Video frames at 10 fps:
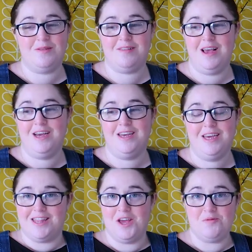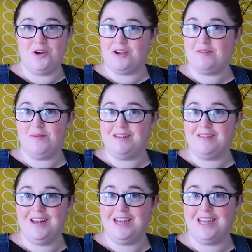because yeah, it works
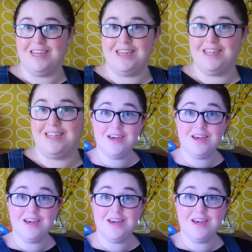amazingly.